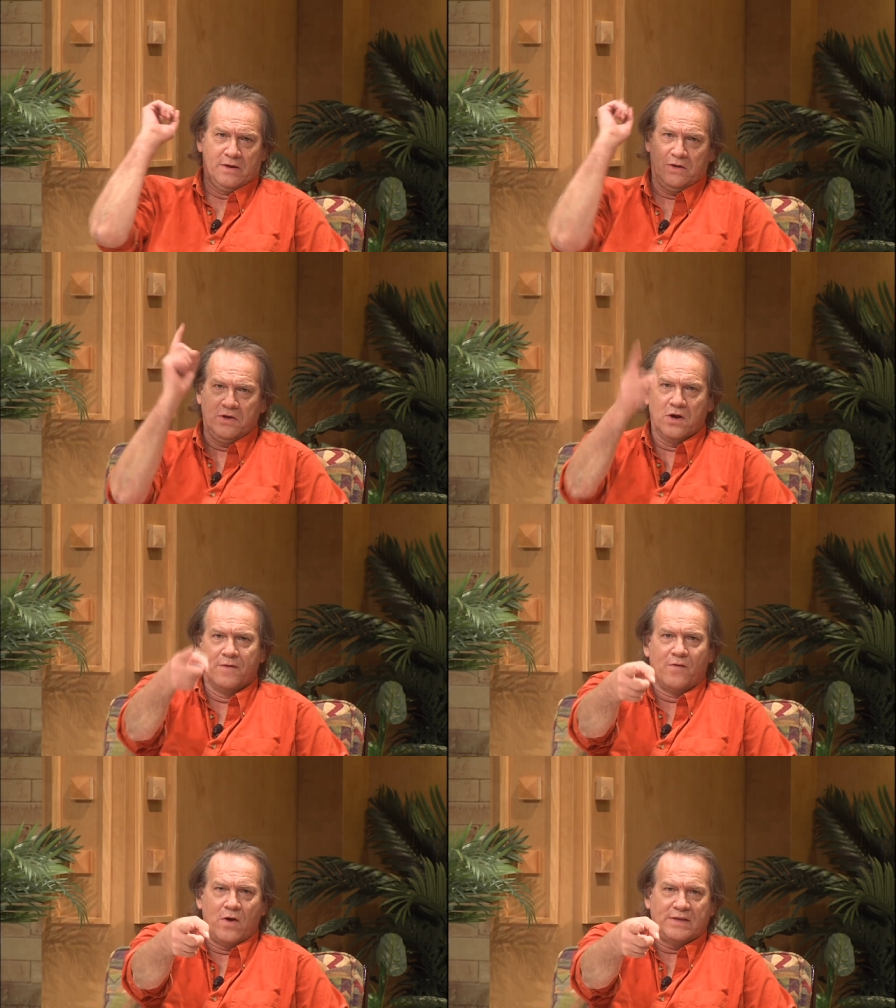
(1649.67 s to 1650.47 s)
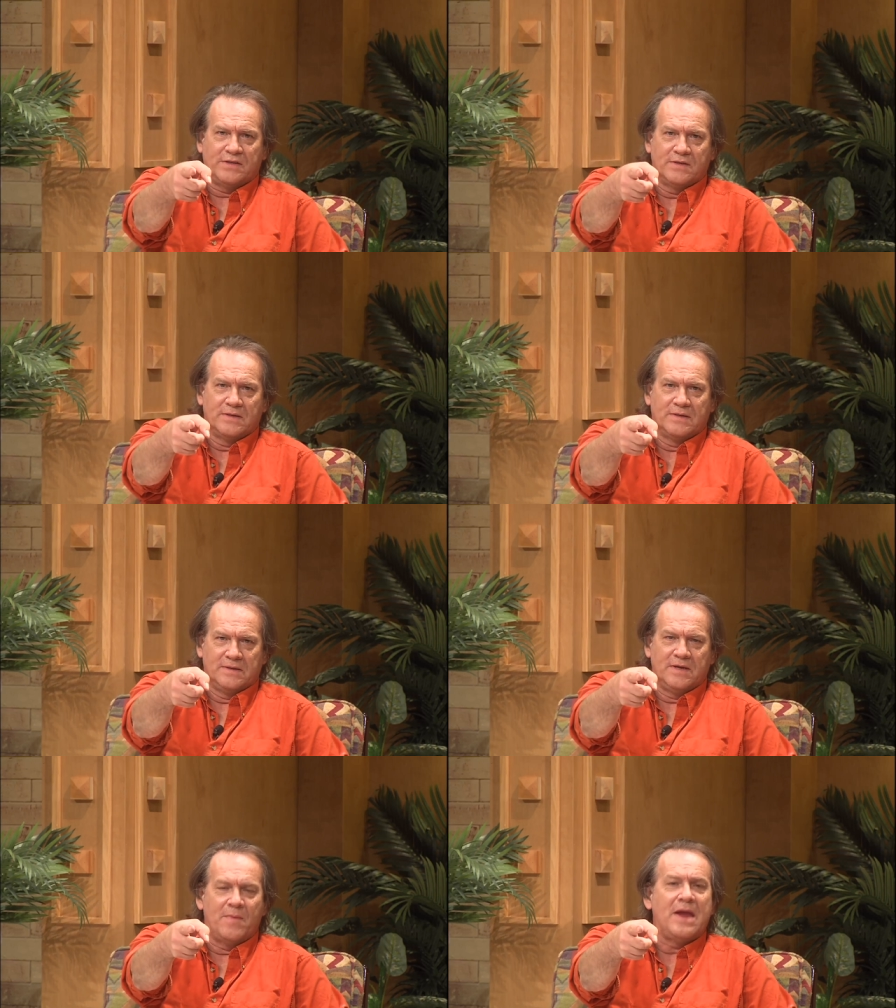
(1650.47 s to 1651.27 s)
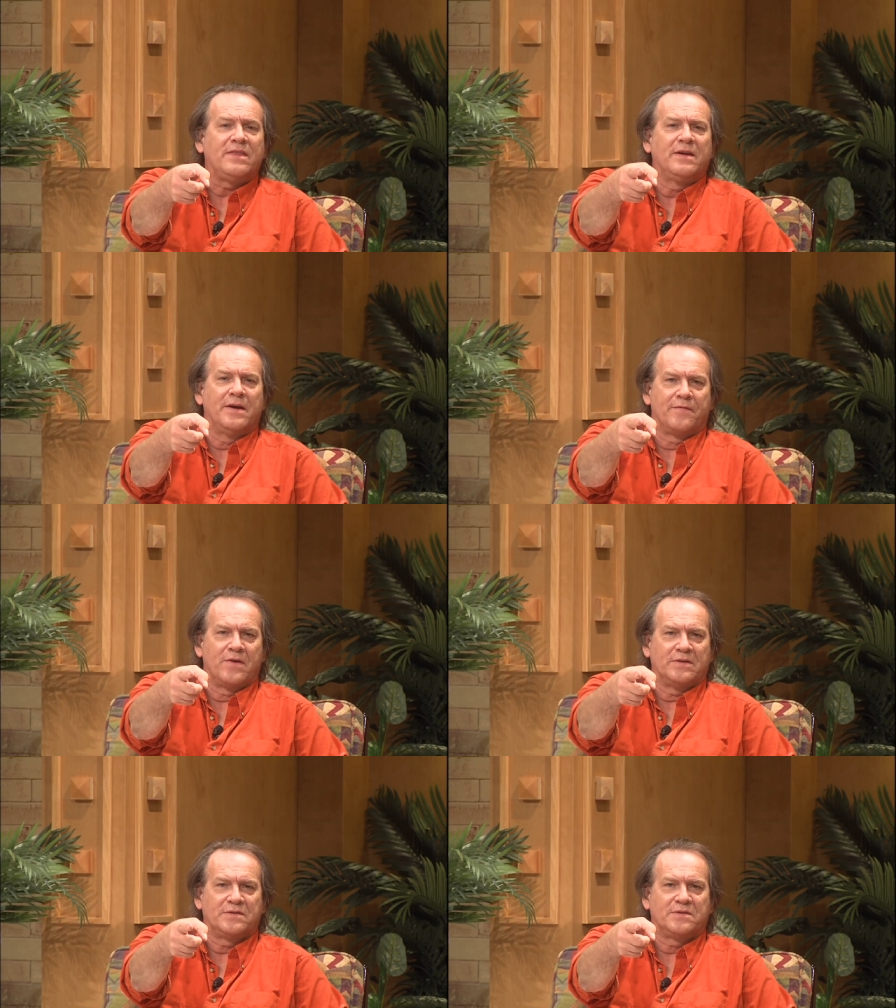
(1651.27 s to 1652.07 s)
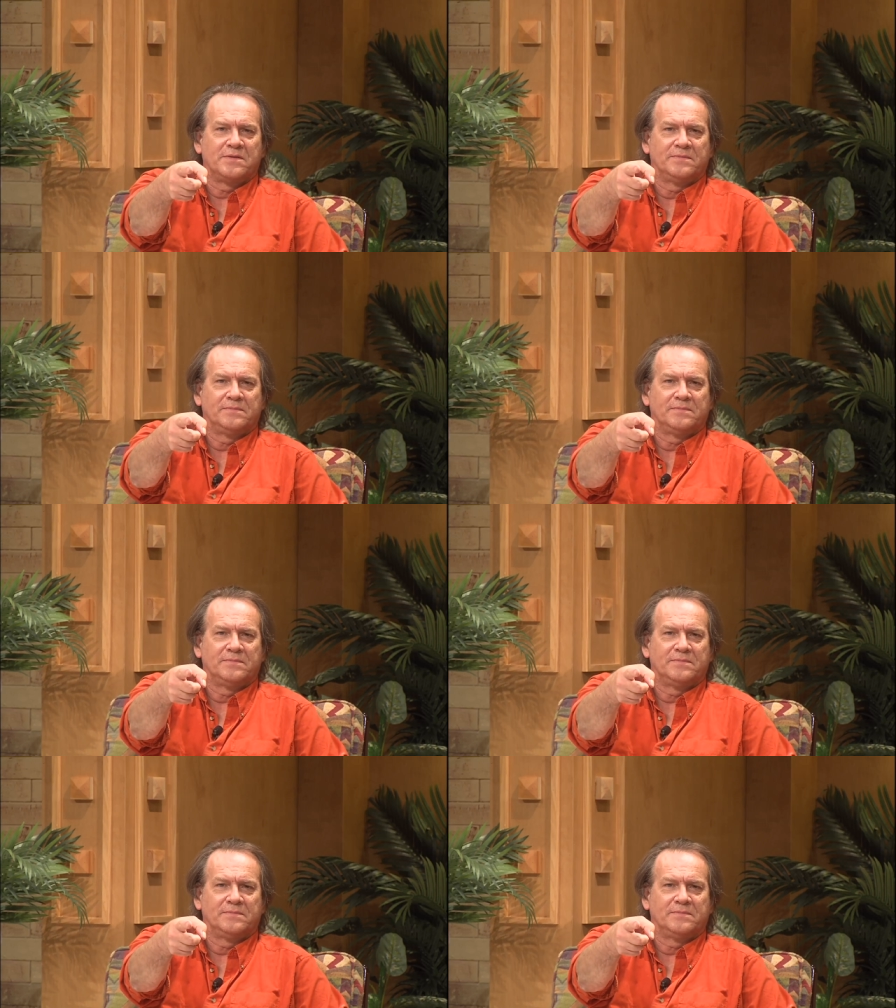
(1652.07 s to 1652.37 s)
your voice can make the difference.